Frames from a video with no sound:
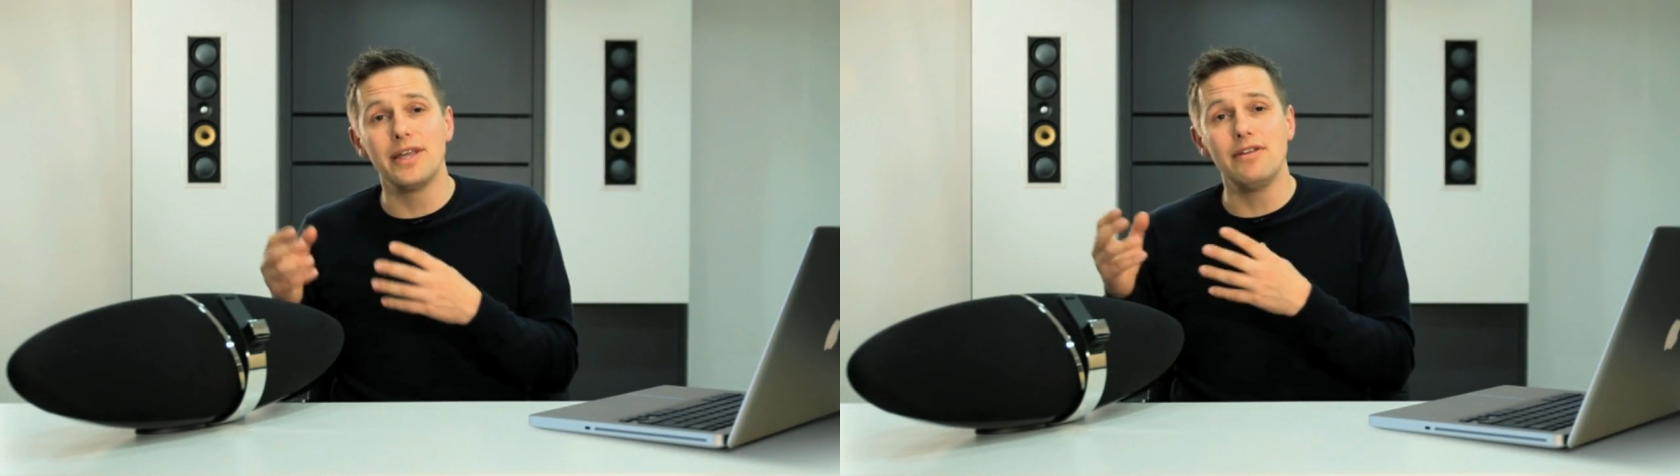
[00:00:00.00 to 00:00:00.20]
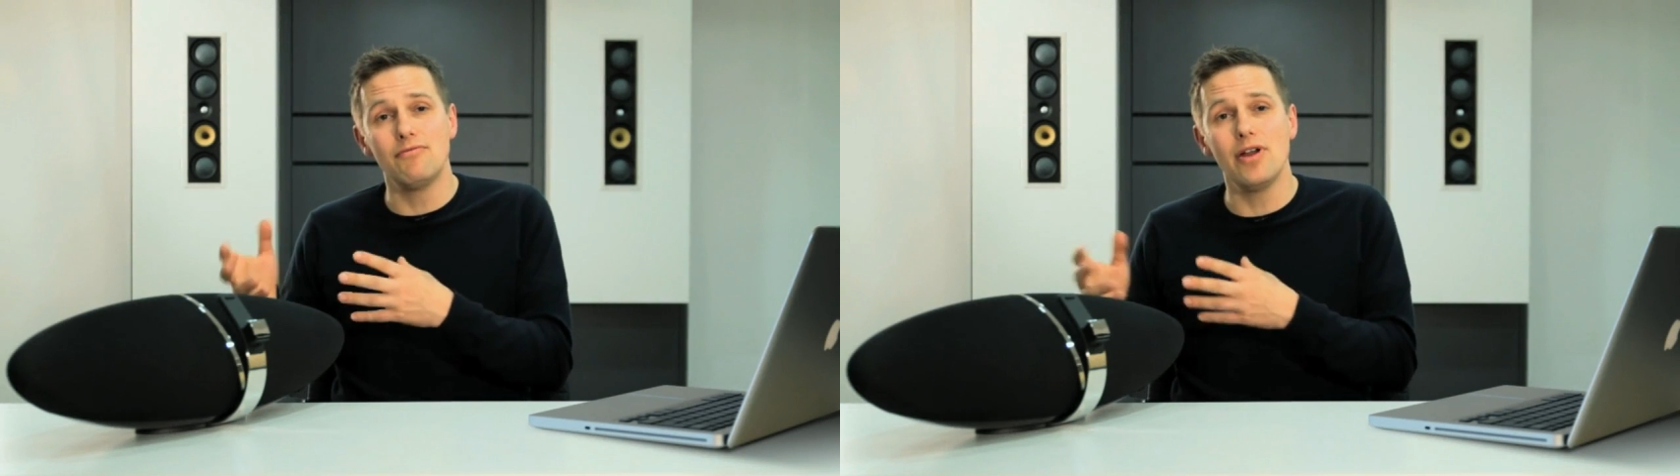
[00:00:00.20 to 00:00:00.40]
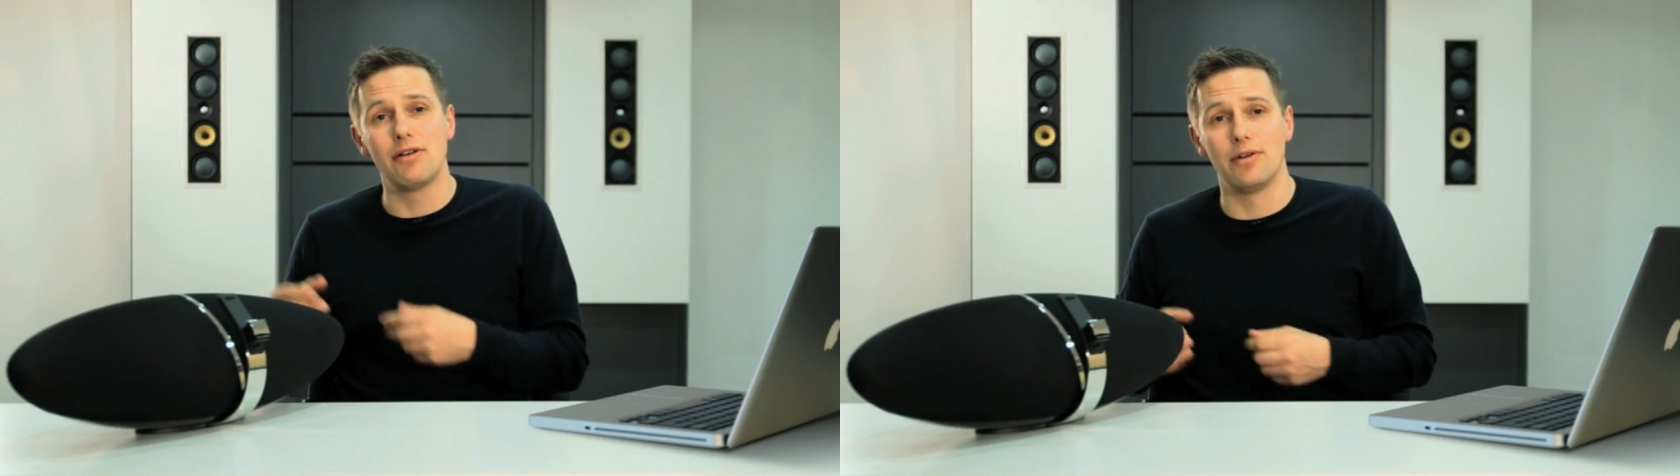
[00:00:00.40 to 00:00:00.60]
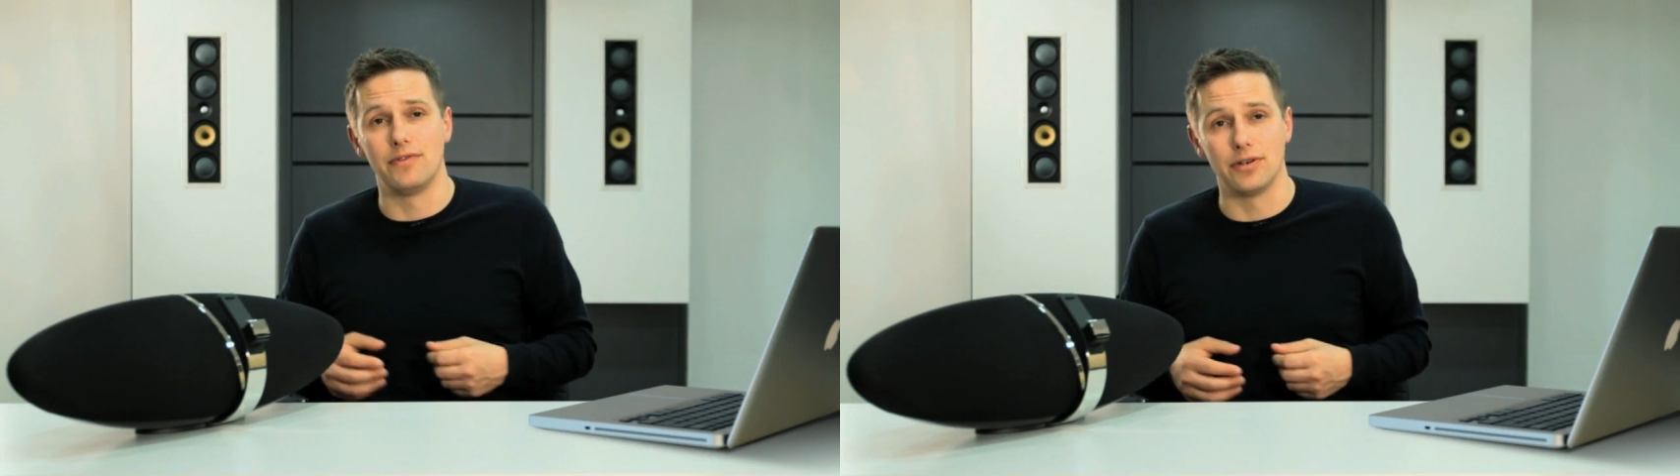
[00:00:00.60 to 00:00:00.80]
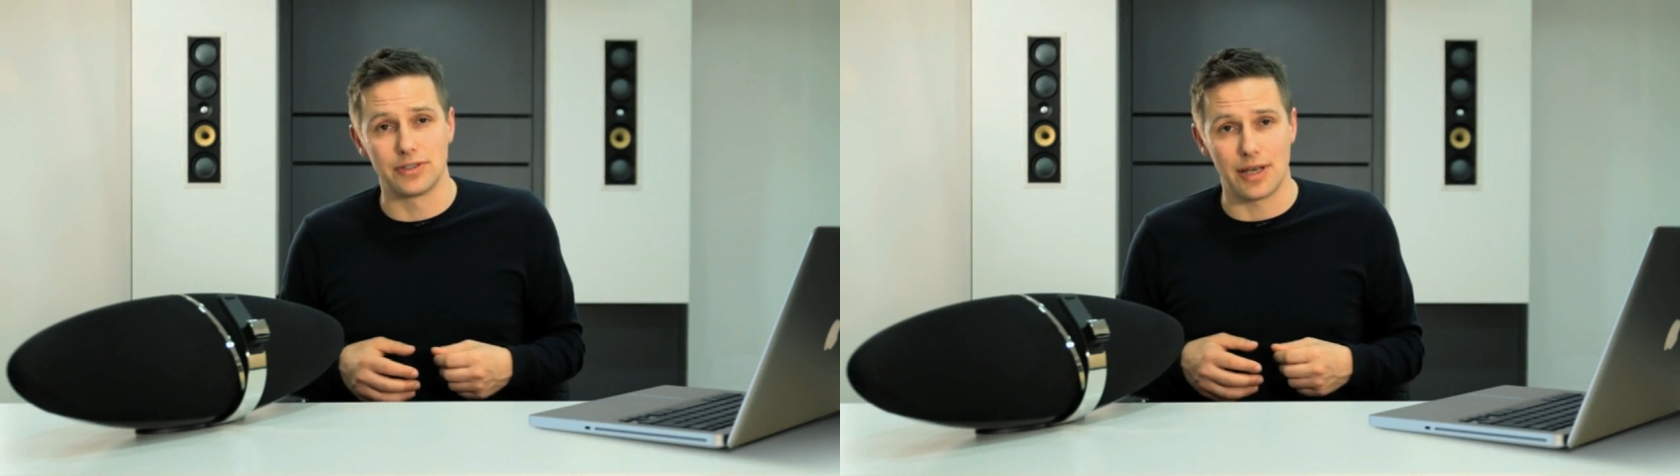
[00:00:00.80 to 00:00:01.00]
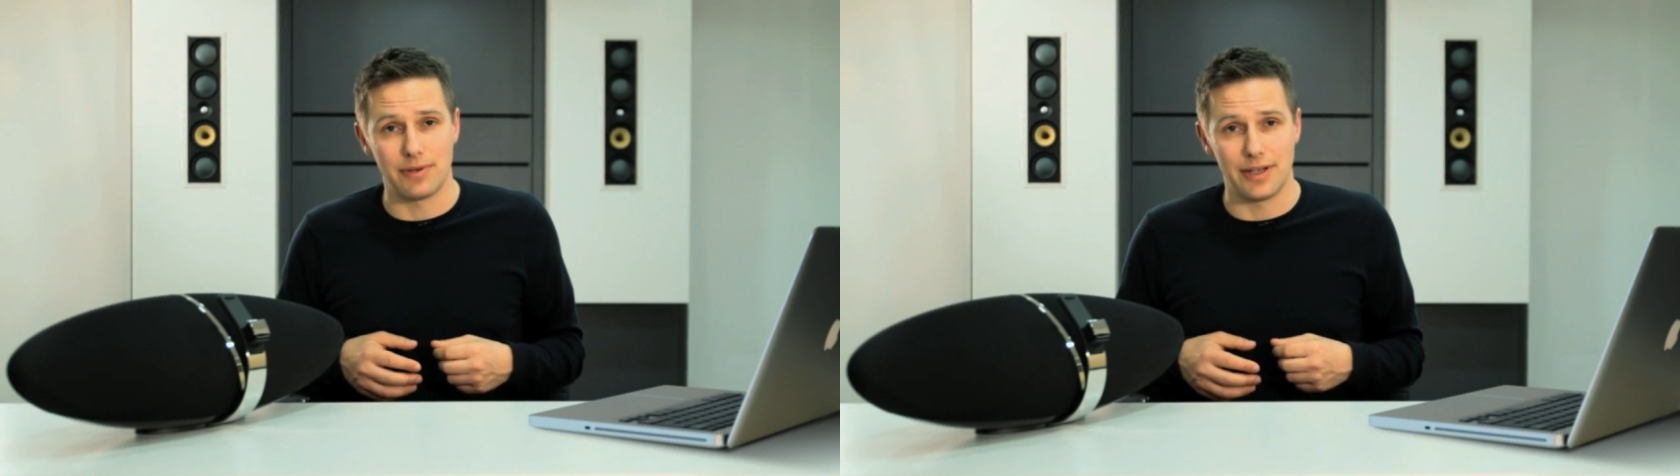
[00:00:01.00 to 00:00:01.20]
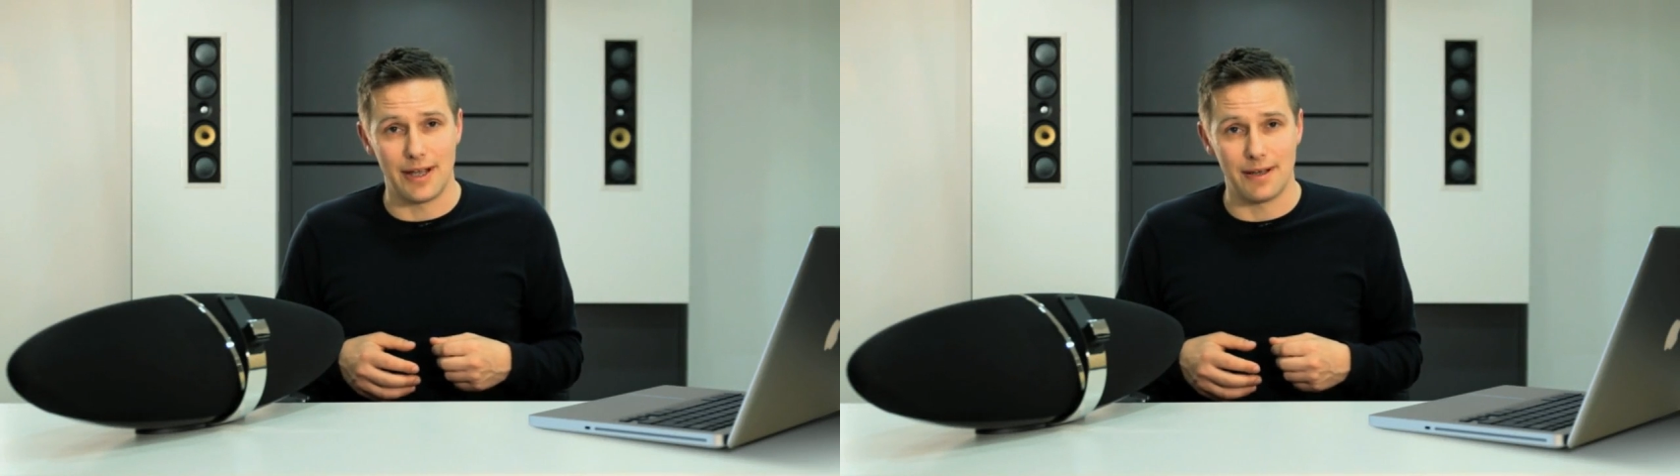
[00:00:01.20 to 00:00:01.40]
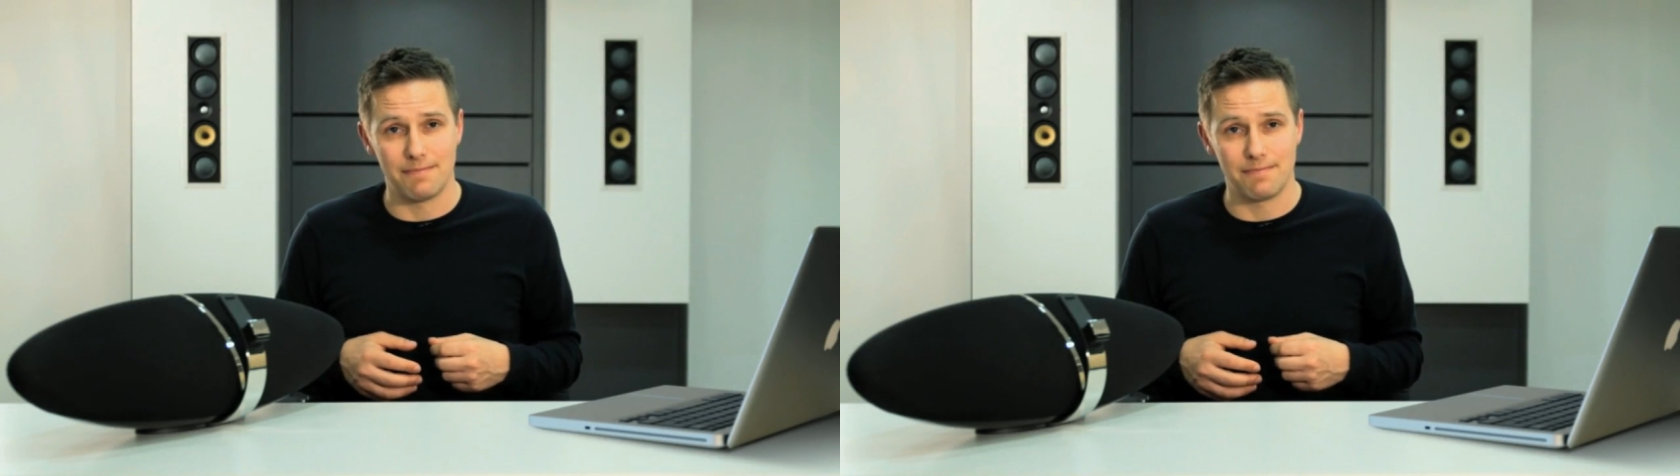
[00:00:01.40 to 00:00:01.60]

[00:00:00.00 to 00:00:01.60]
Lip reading: the rear of your ZeppelinAir.